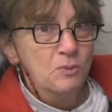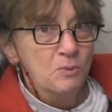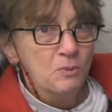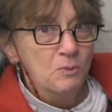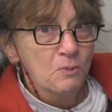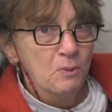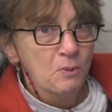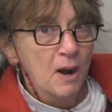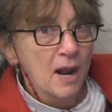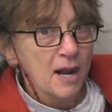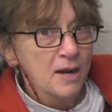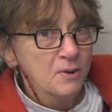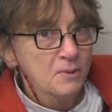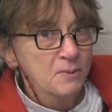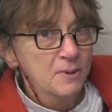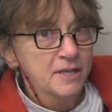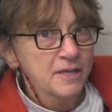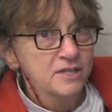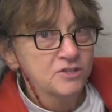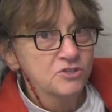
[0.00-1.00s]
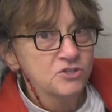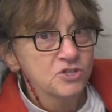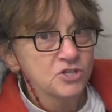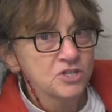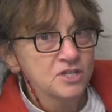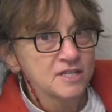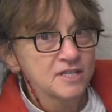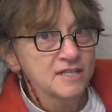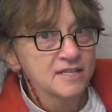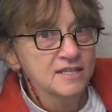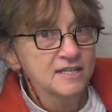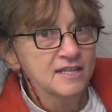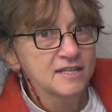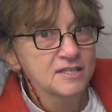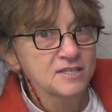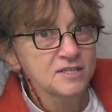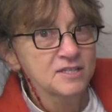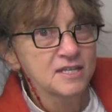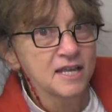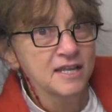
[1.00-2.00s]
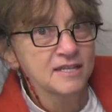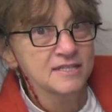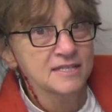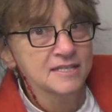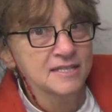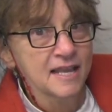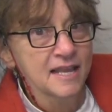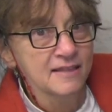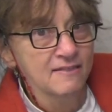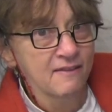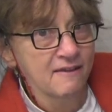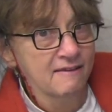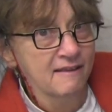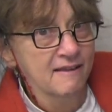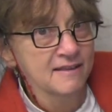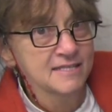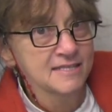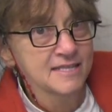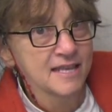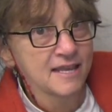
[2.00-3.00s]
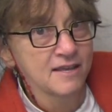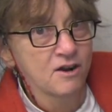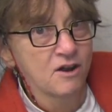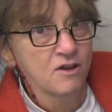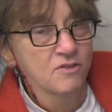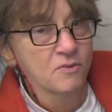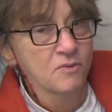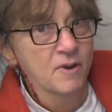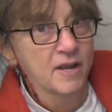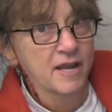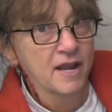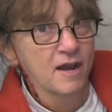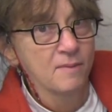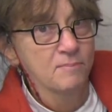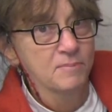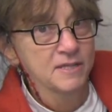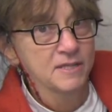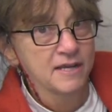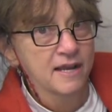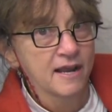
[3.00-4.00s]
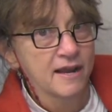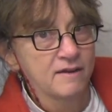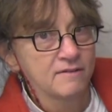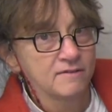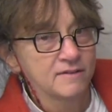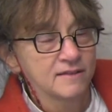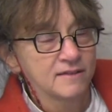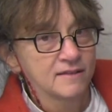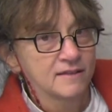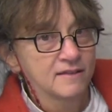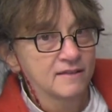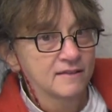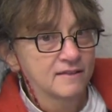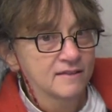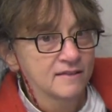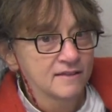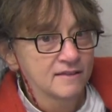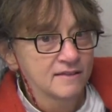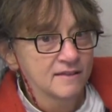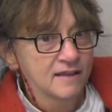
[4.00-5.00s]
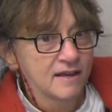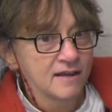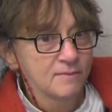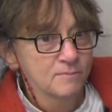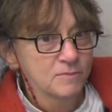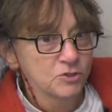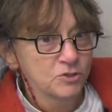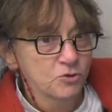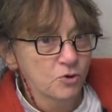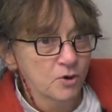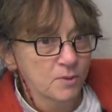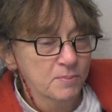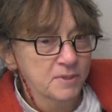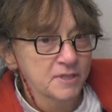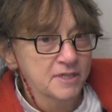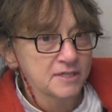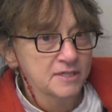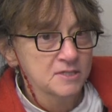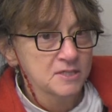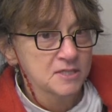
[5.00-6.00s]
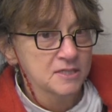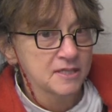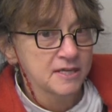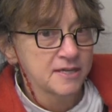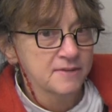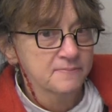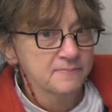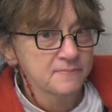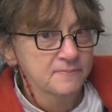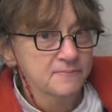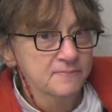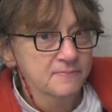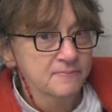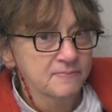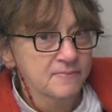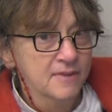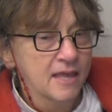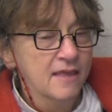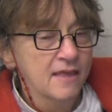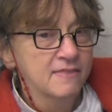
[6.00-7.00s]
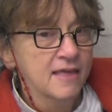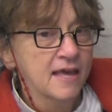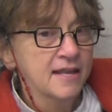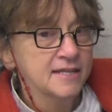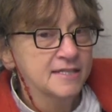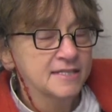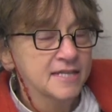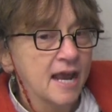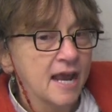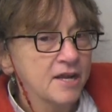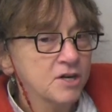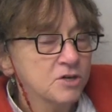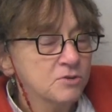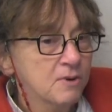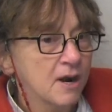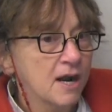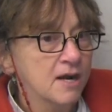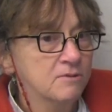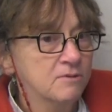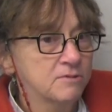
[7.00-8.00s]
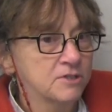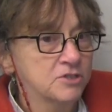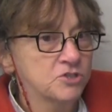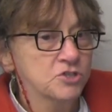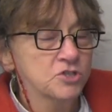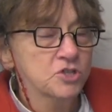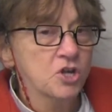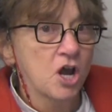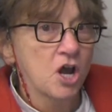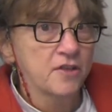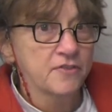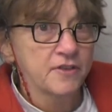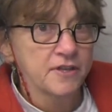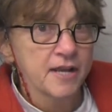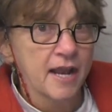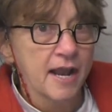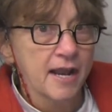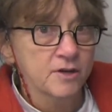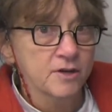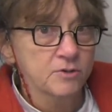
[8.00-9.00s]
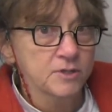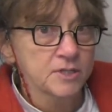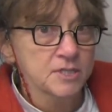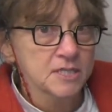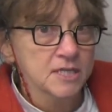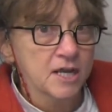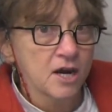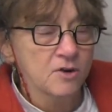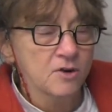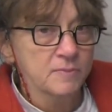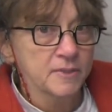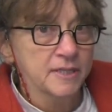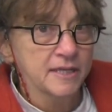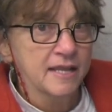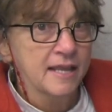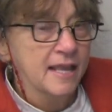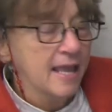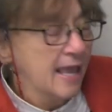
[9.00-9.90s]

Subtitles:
rock ridge extends, like I said, all the way up and down the Door Peninsula. That entire rock ridge is called the Niagara Escarpment,